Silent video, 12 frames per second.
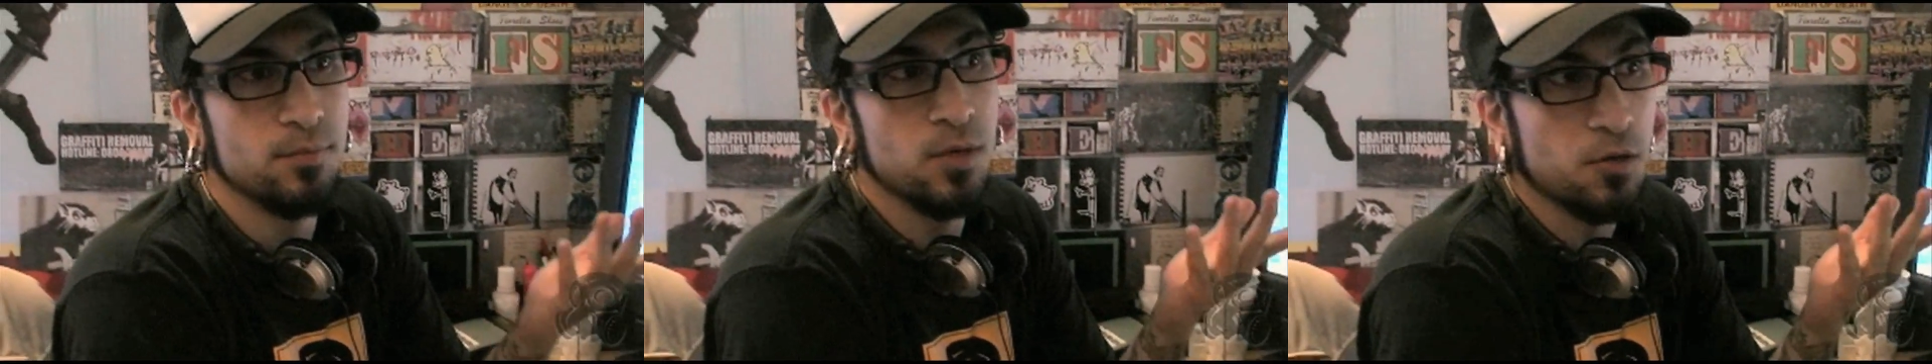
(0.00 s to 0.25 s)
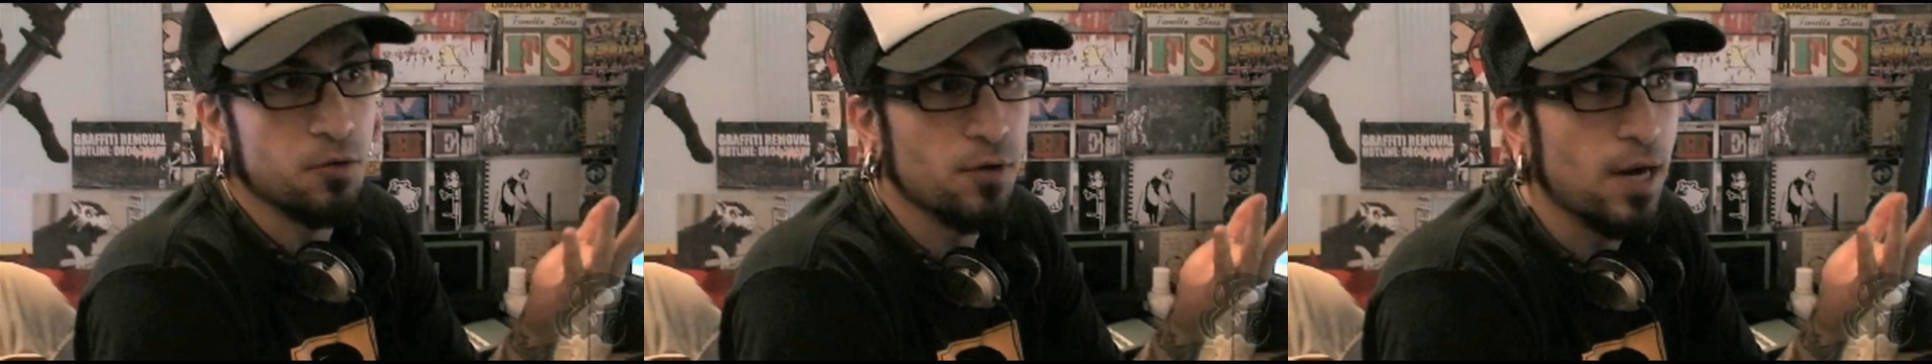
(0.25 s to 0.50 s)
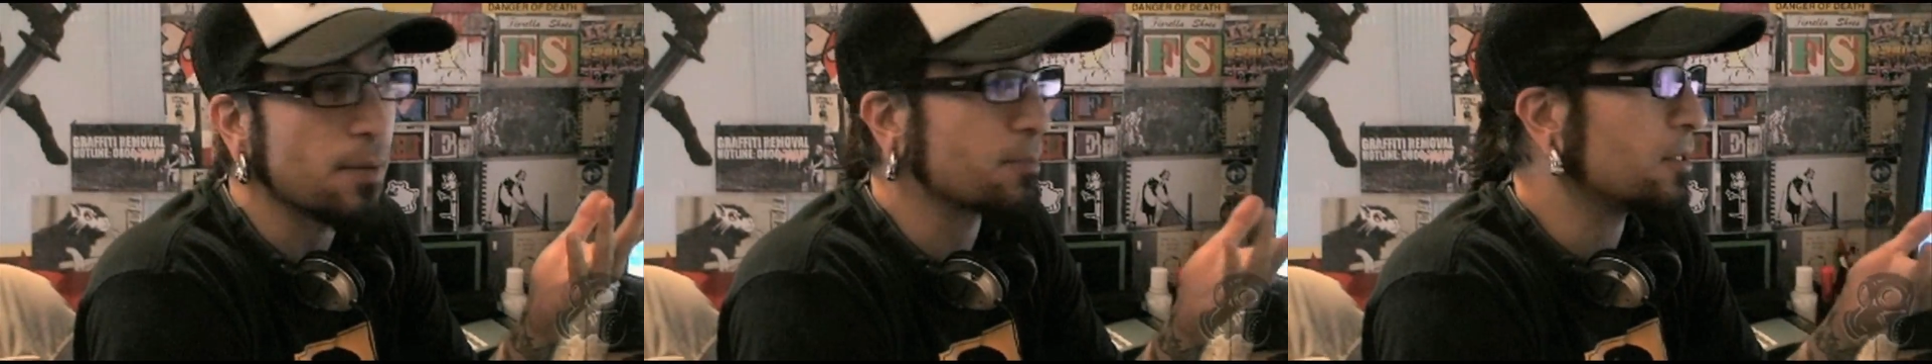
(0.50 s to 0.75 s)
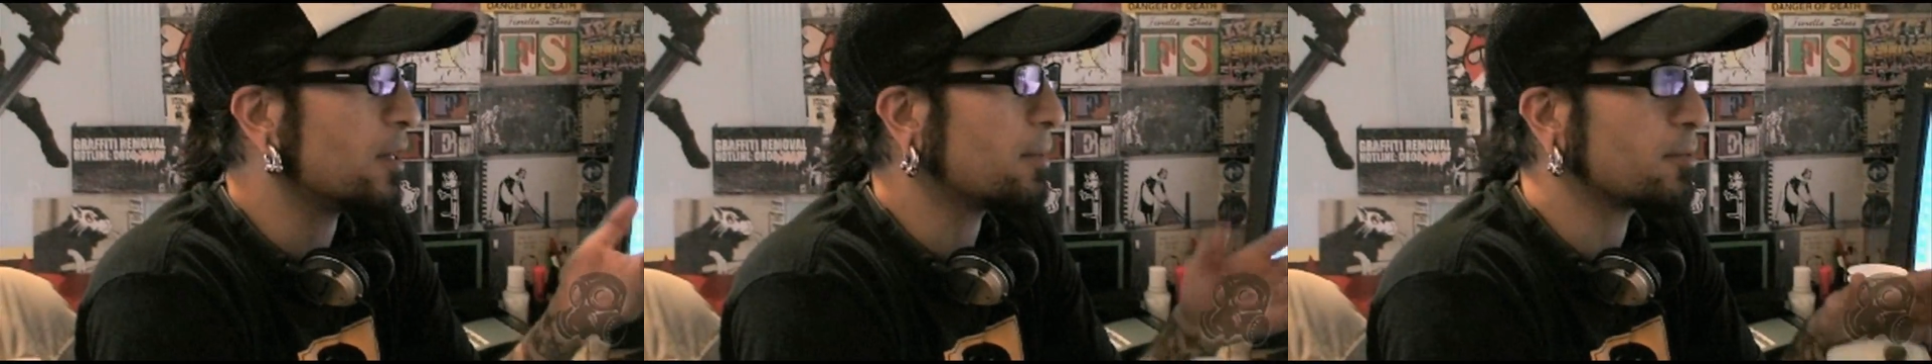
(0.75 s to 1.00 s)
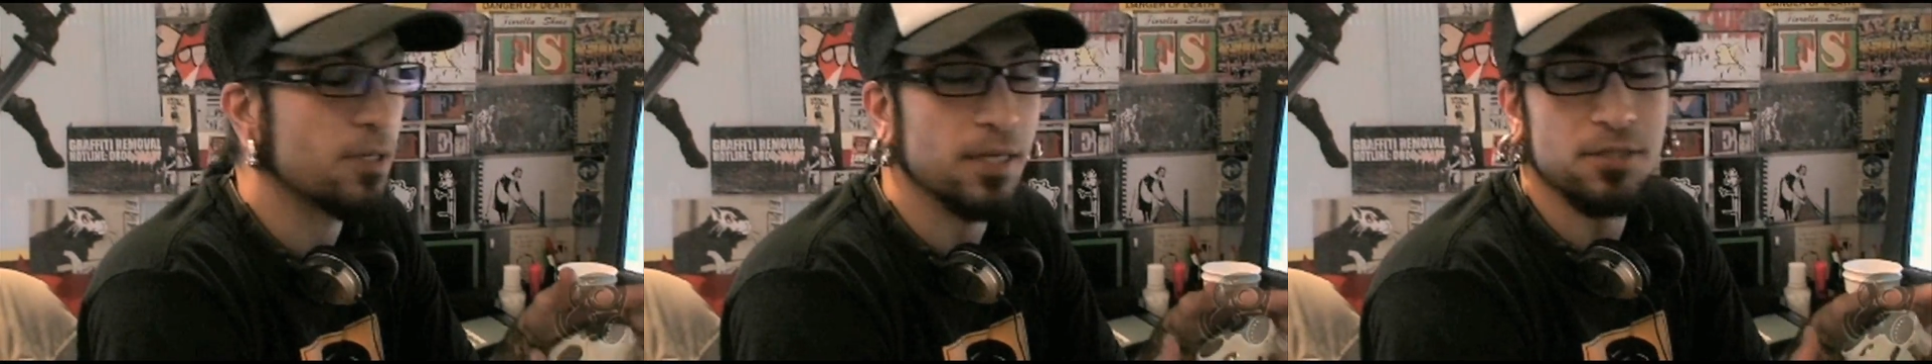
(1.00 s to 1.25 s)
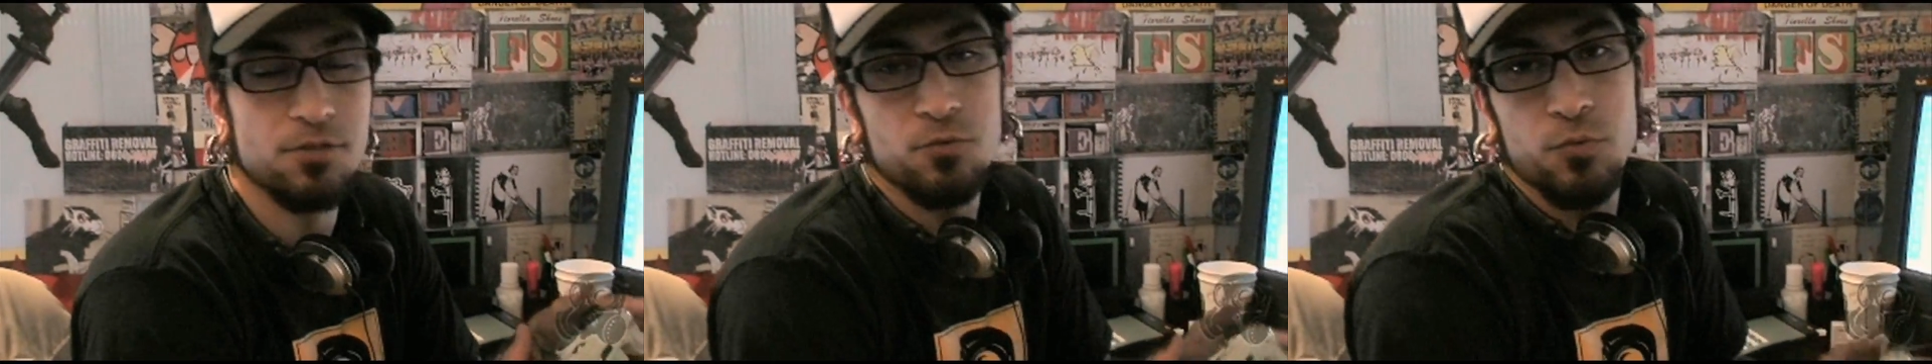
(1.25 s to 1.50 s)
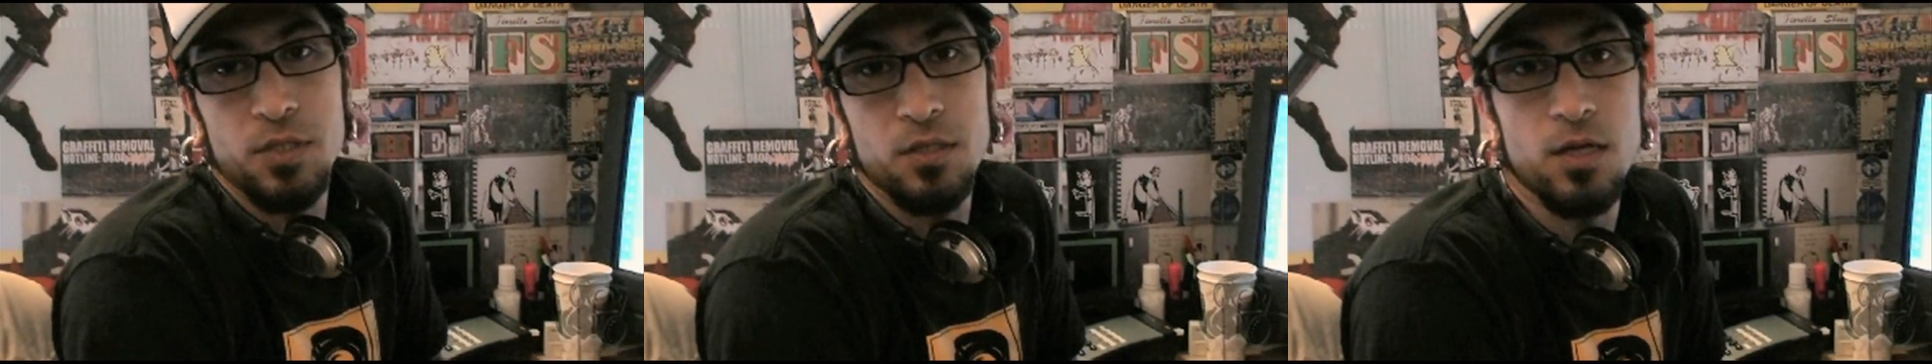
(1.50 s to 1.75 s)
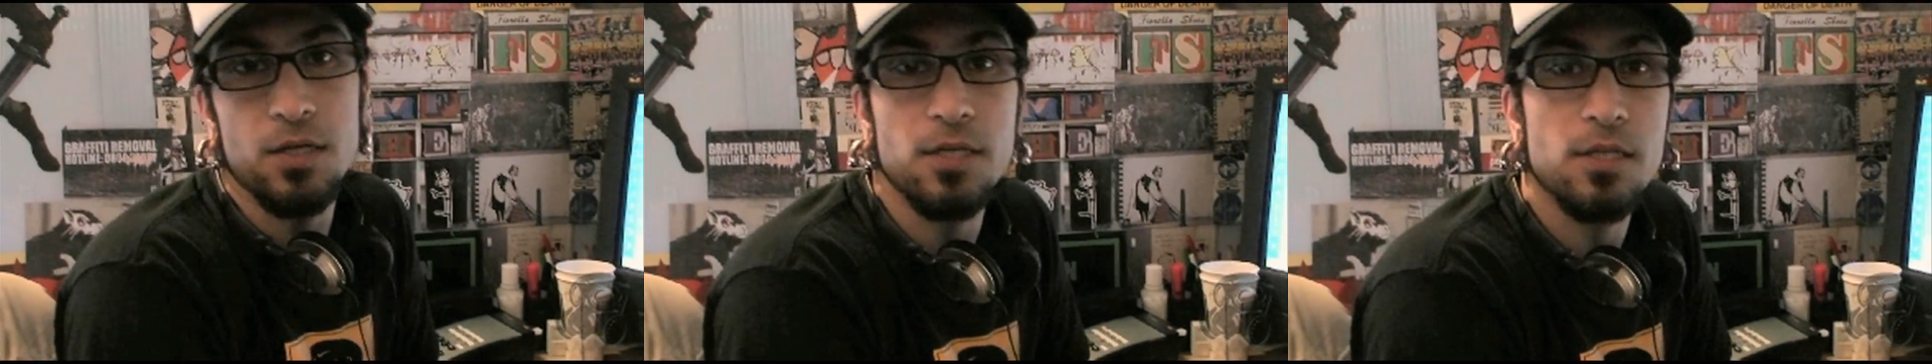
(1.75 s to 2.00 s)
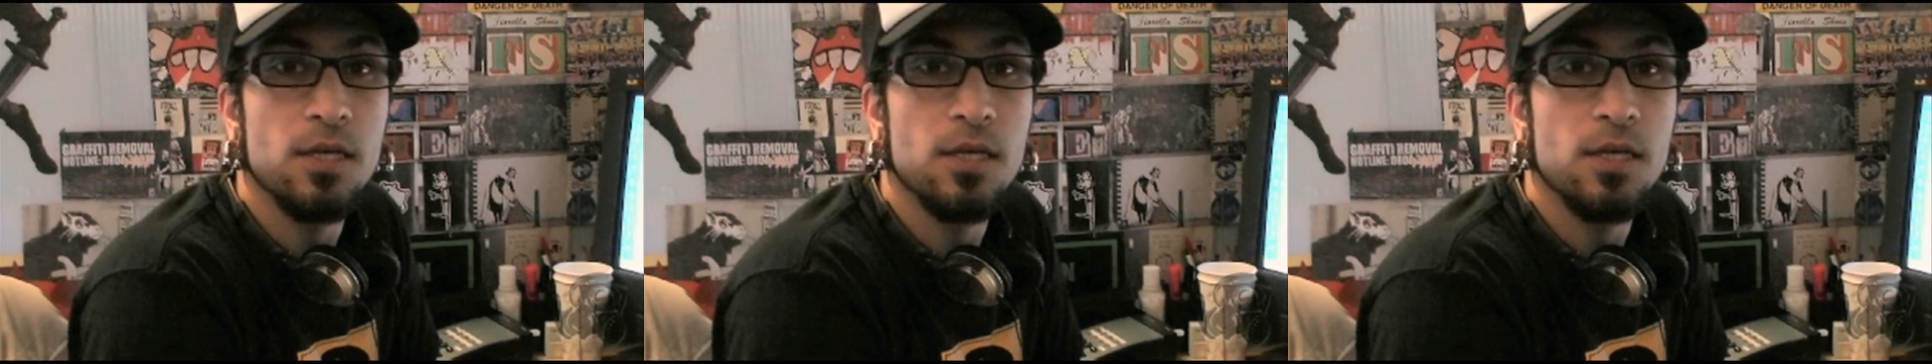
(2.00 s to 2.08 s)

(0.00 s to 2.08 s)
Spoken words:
oh crap, you know, I put an extra wheel on it.